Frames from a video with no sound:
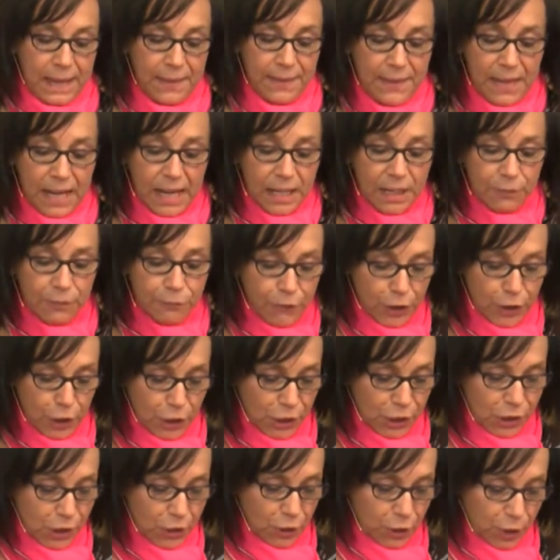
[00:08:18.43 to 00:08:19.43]
And then in
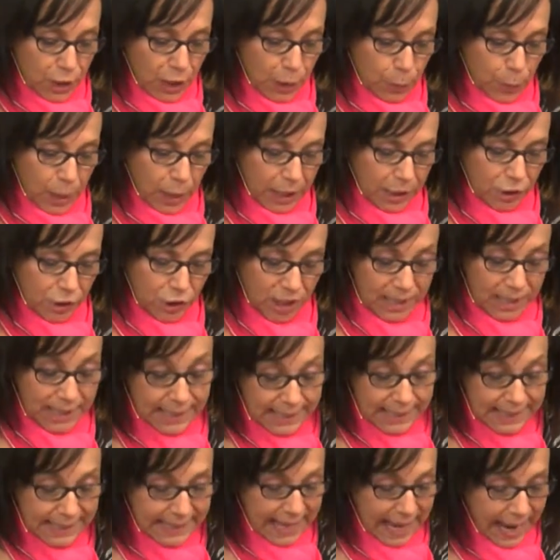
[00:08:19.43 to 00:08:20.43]
verse 31,
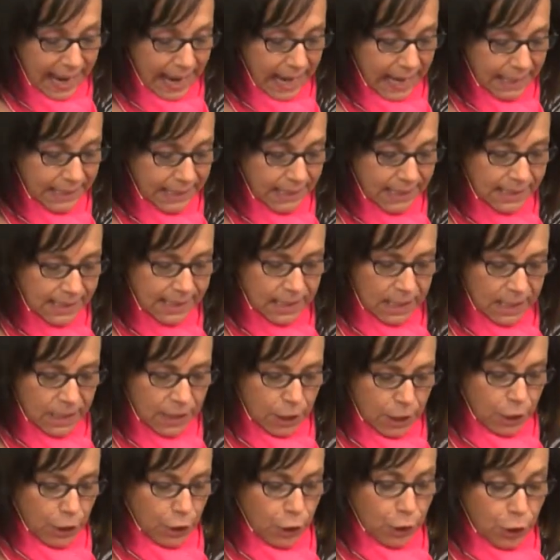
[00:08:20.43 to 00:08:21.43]
Jesus asks,
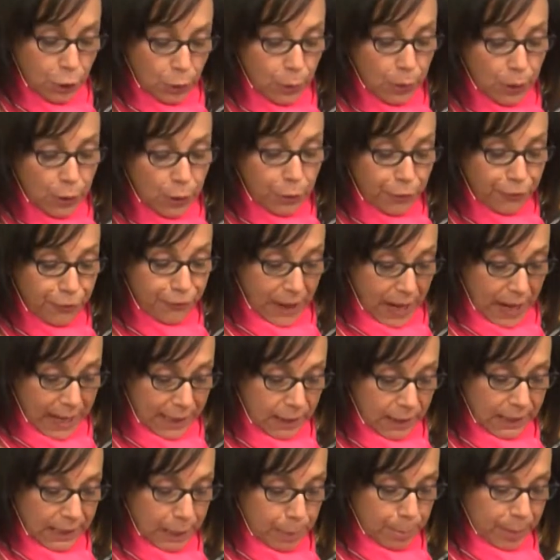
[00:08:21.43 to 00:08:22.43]
do you
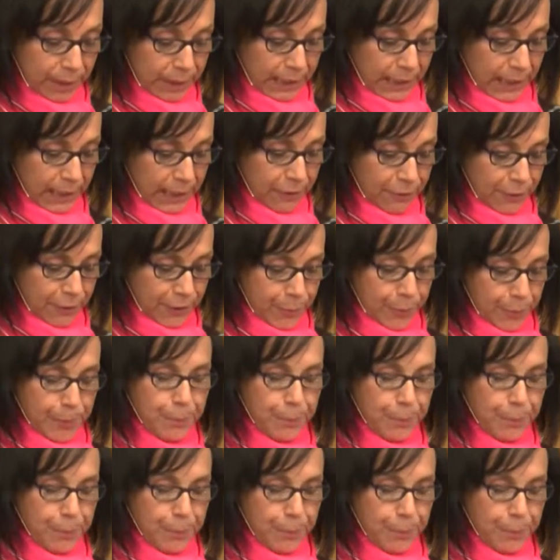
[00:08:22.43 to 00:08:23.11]
finally believe?